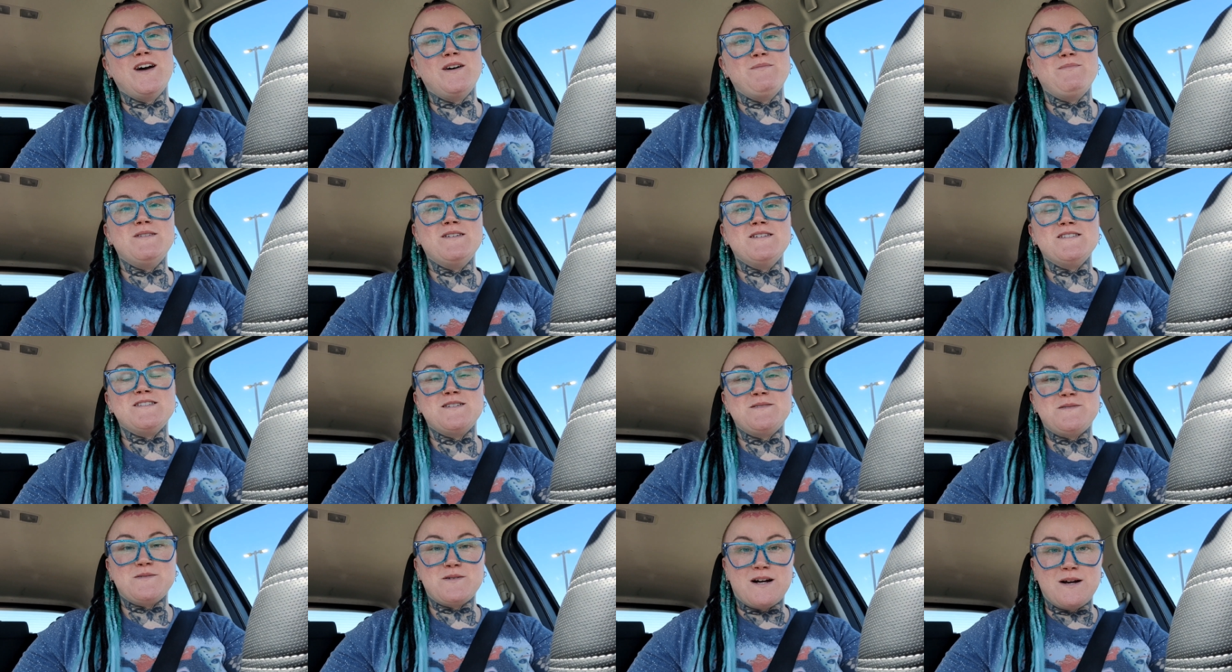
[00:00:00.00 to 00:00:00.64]
have been a
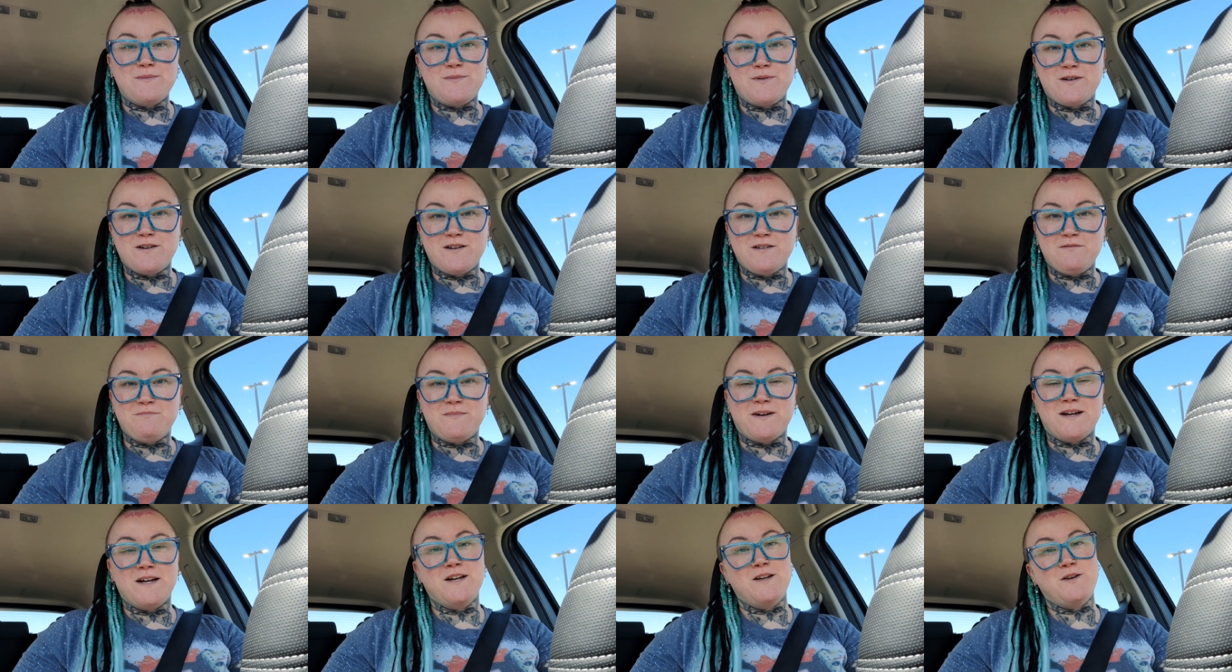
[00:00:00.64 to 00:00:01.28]
subscriber of
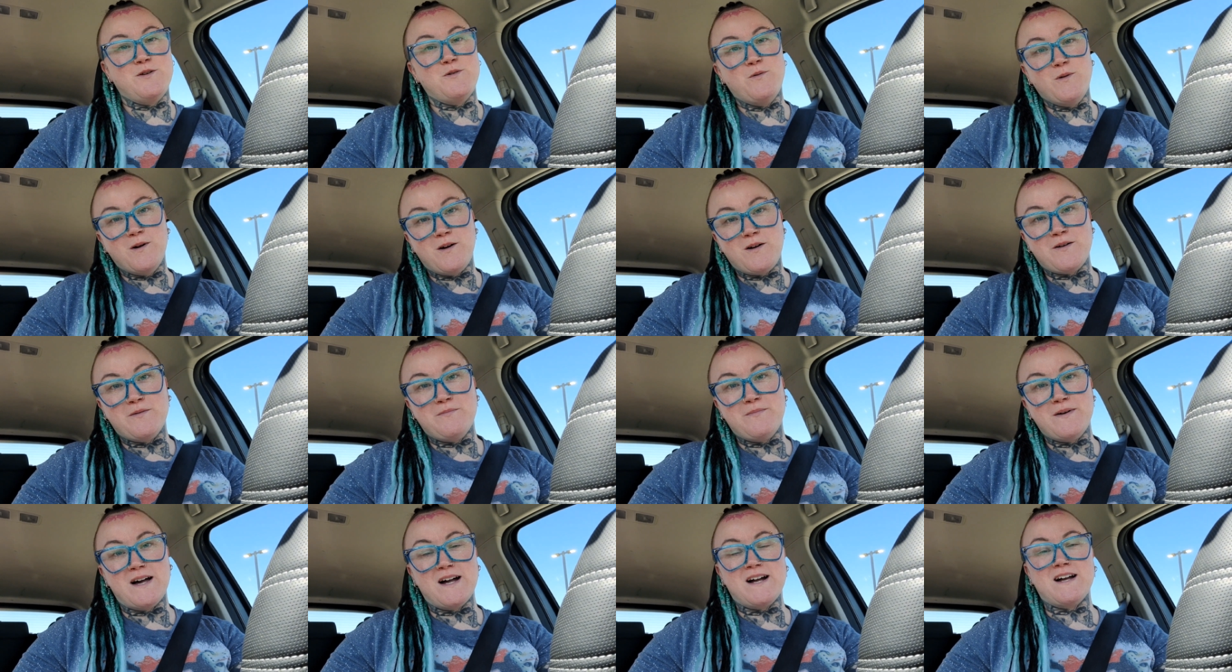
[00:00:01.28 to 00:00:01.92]
mine,
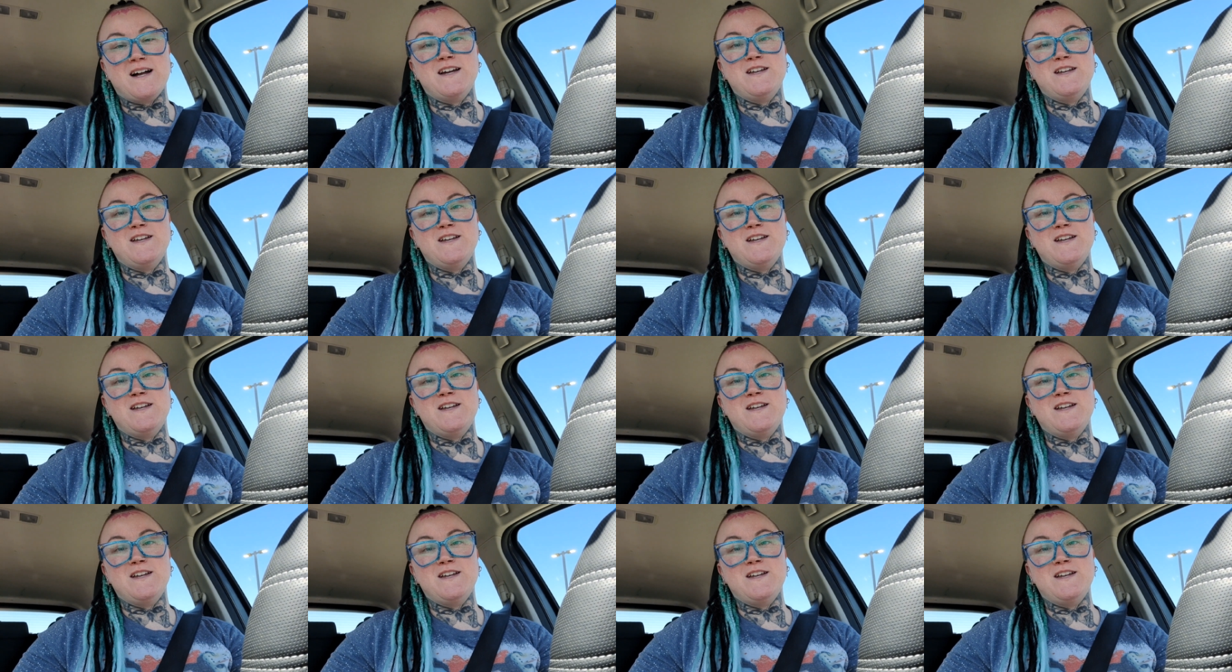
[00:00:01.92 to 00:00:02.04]
welcome back.